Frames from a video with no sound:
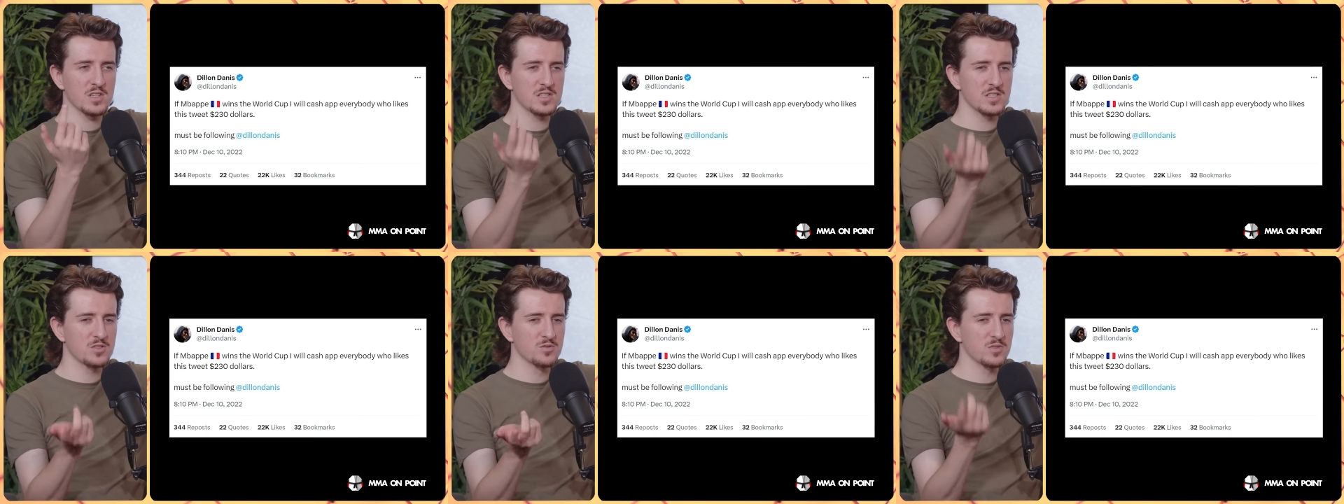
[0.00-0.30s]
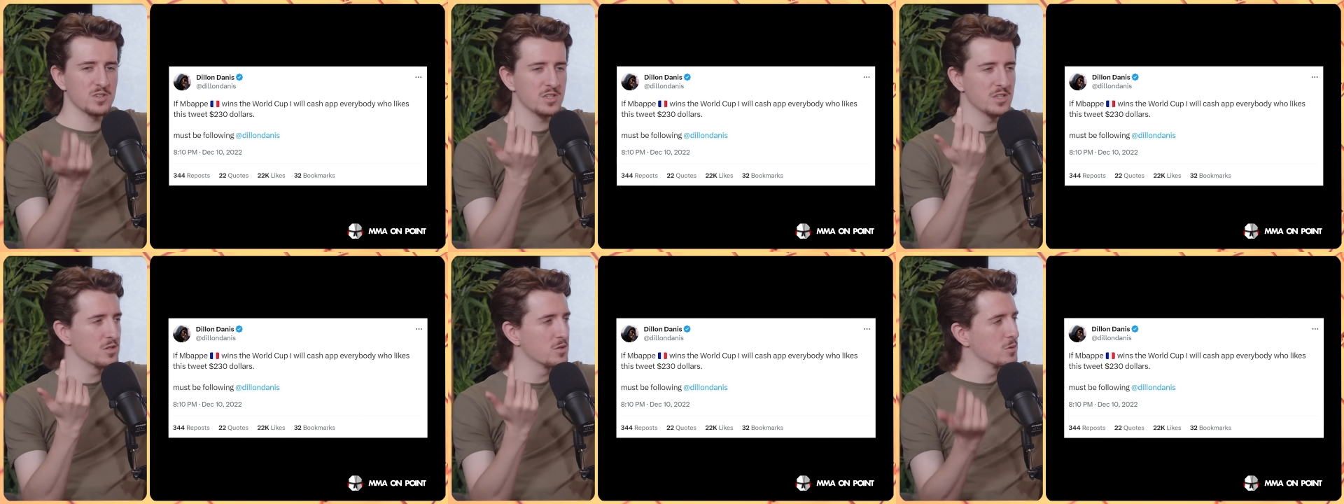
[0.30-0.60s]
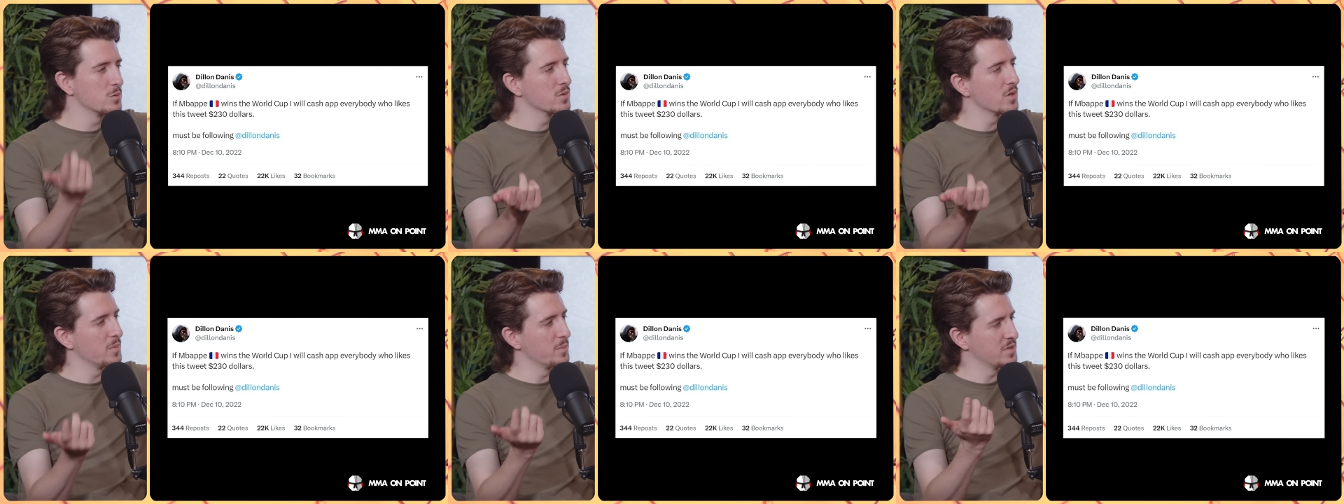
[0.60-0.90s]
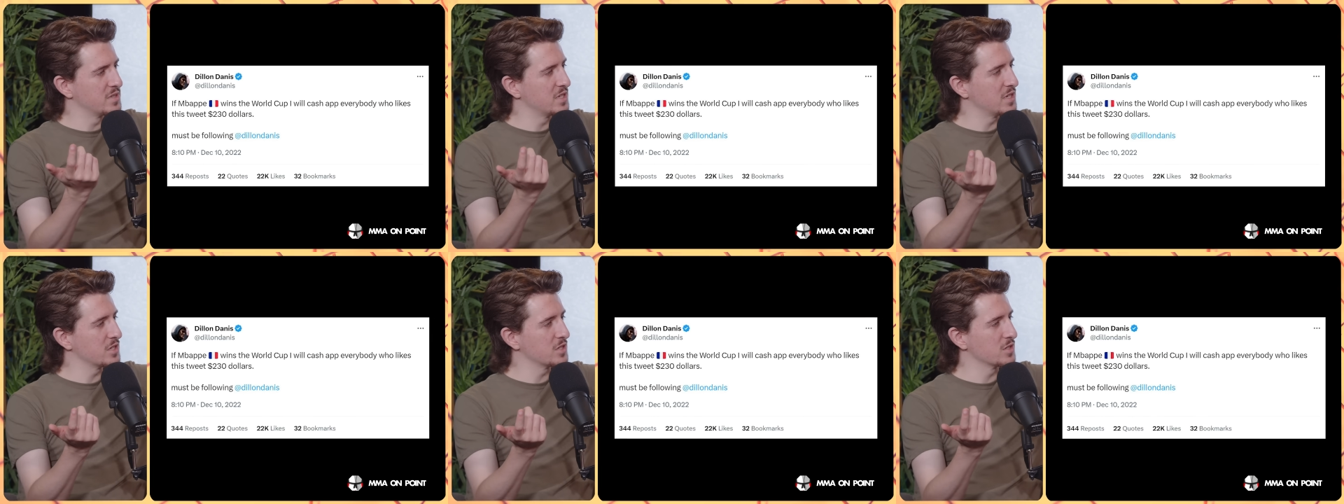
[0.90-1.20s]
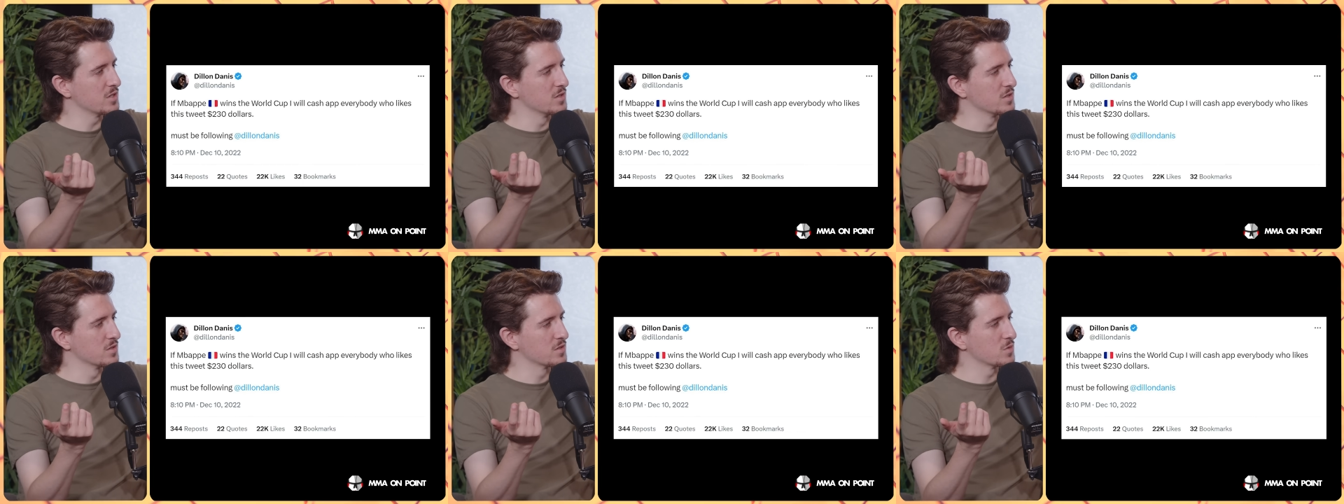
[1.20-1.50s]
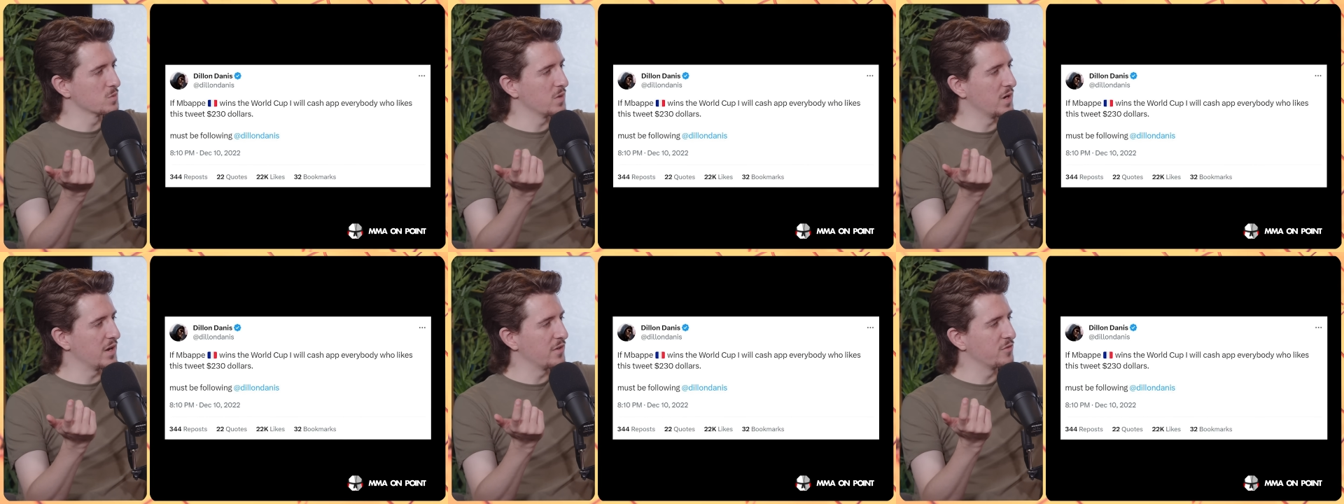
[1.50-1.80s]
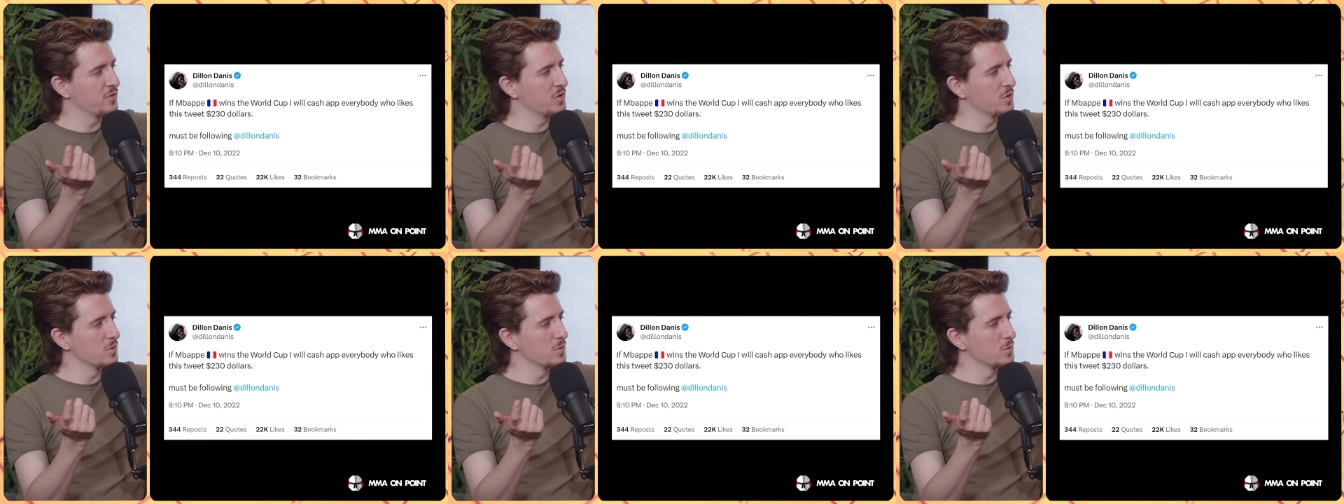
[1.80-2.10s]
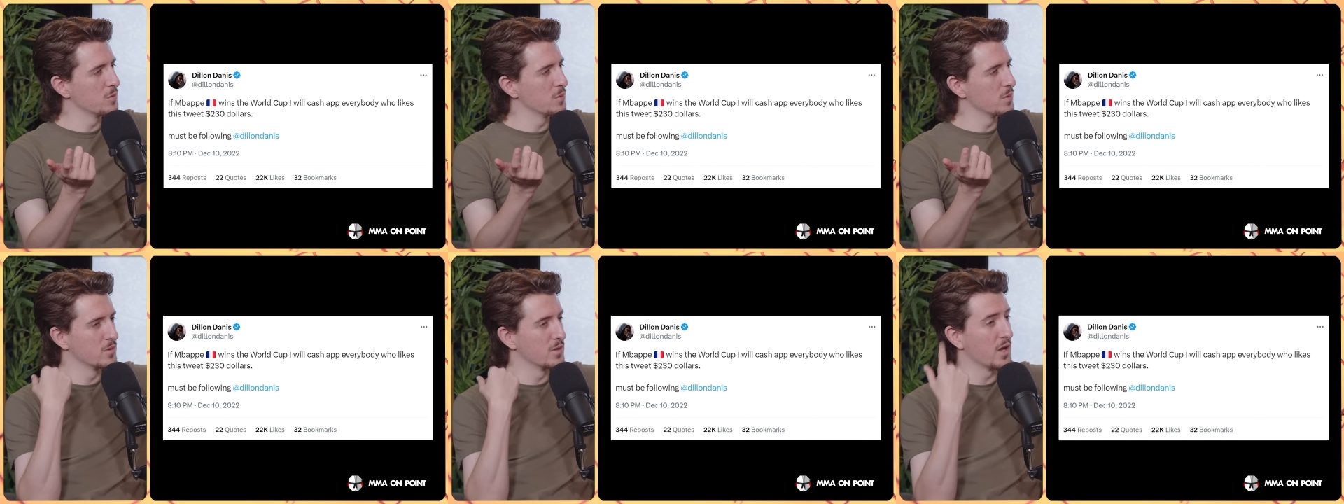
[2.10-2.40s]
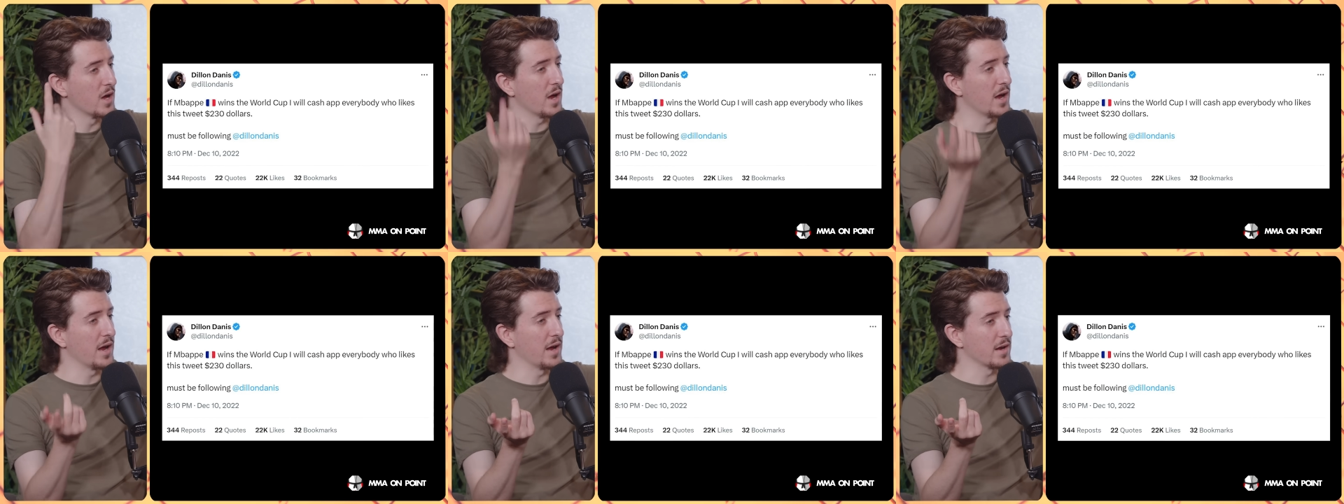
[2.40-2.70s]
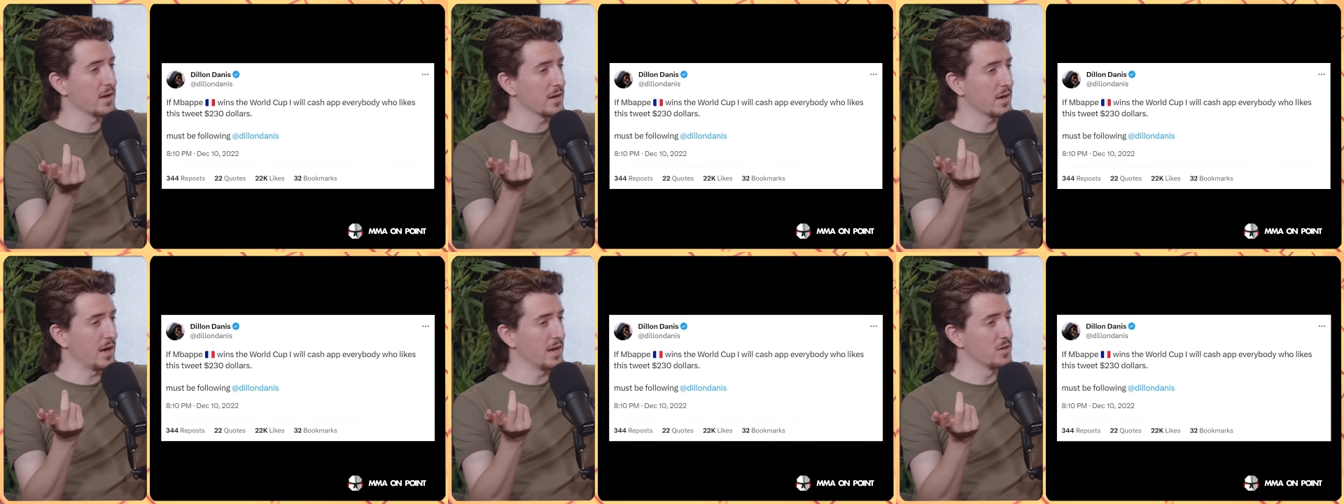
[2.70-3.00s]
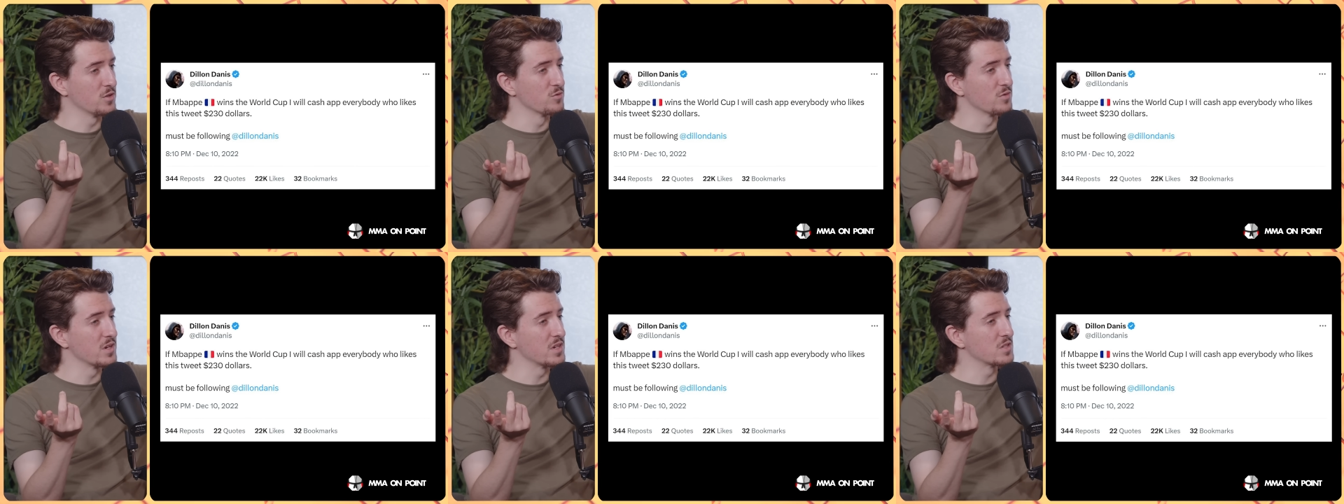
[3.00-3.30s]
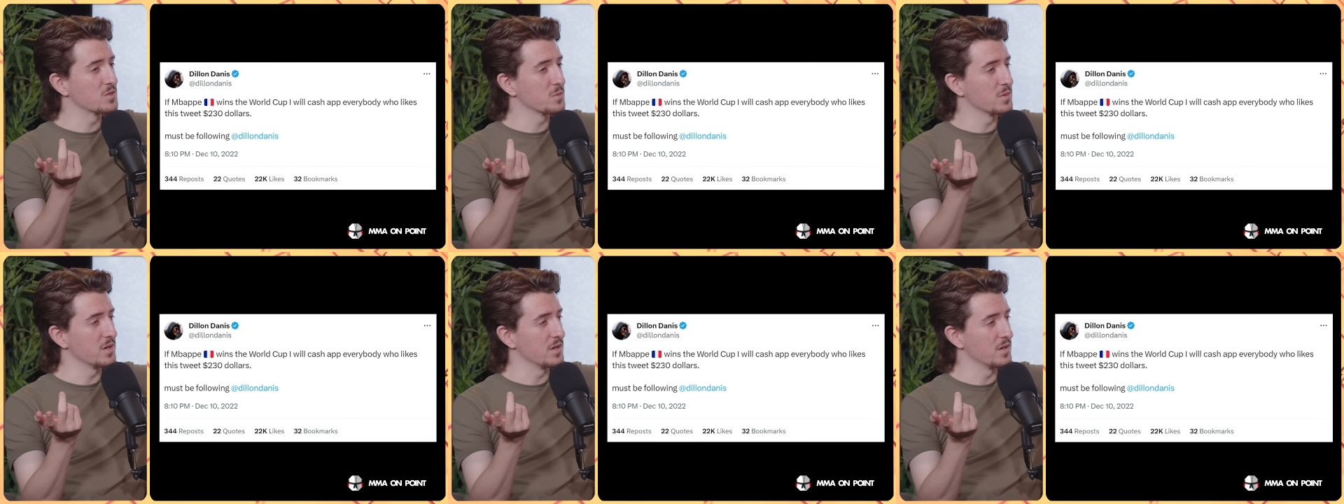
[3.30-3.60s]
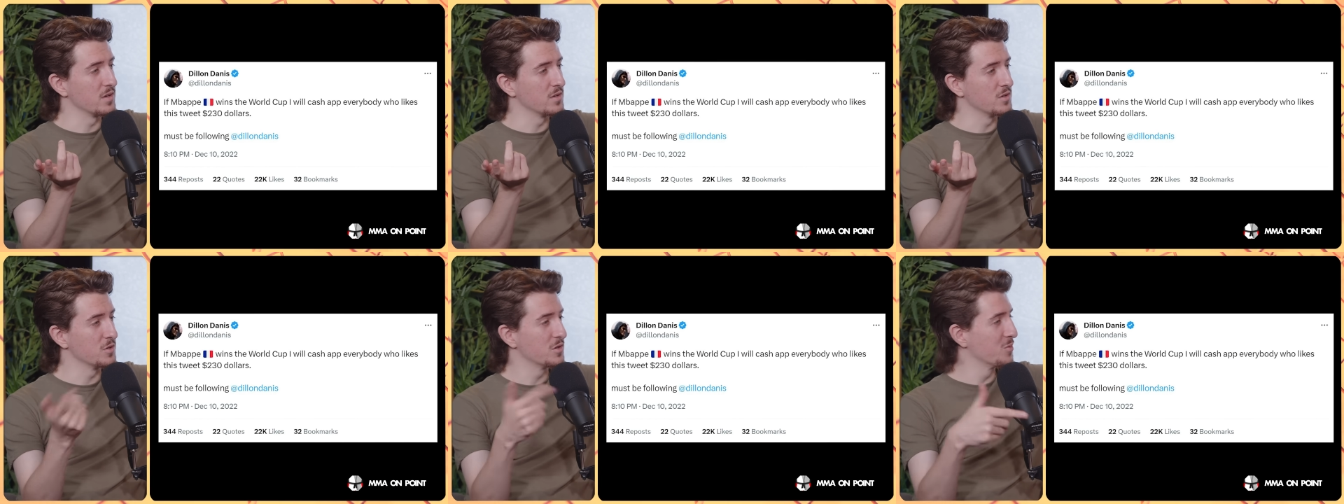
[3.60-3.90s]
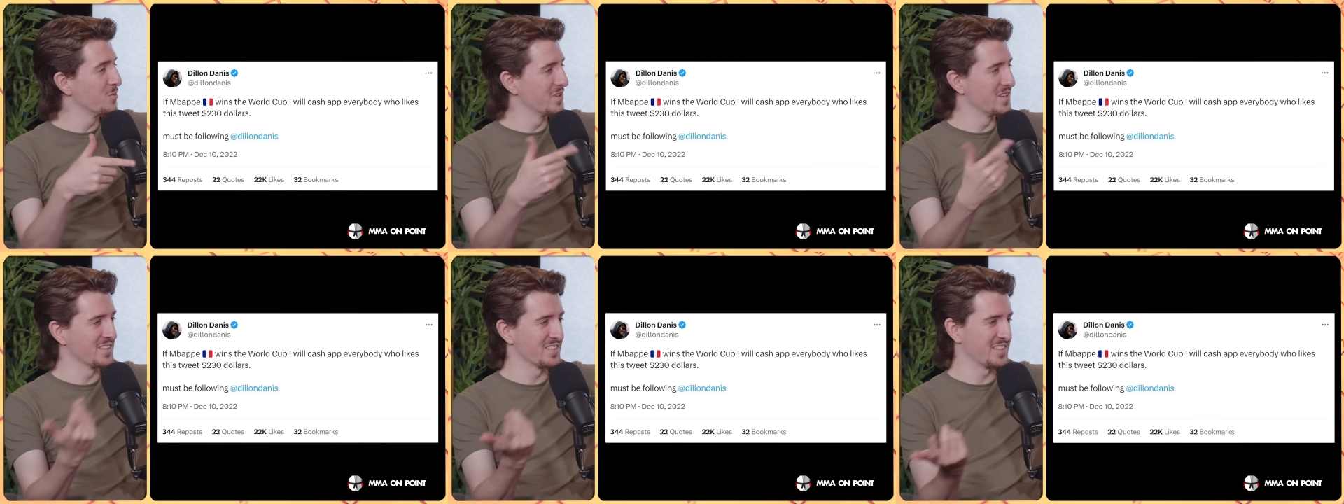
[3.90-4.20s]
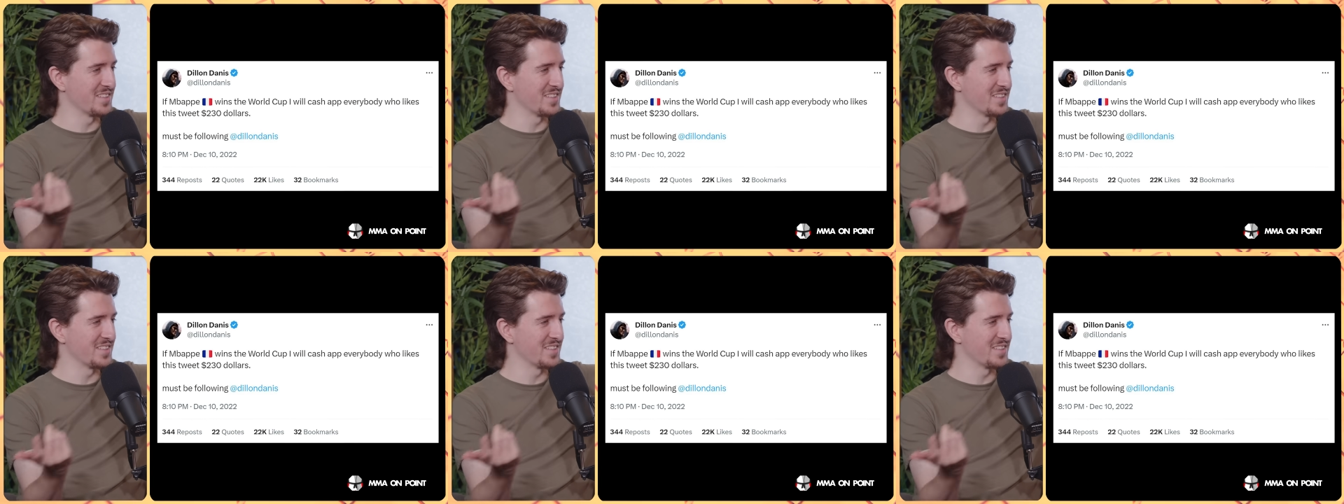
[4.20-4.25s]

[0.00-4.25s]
does these really cool competitions where if you like and you retweet, you can win